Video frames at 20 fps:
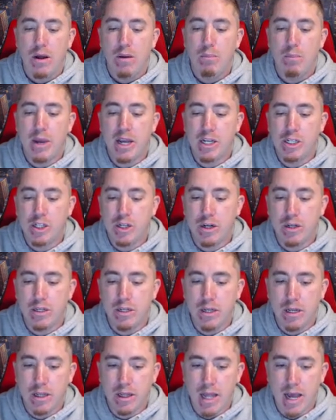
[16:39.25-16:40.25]
Make sure
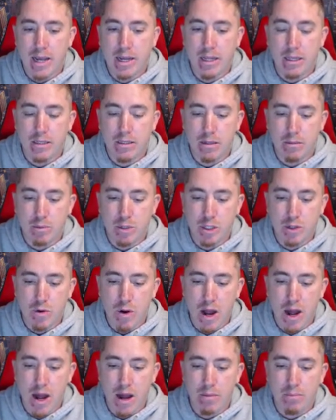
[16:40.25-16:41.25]
to like and
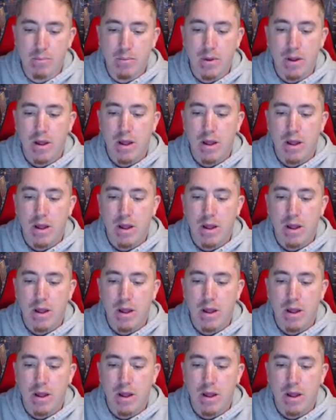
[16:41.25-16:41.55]
subscribe.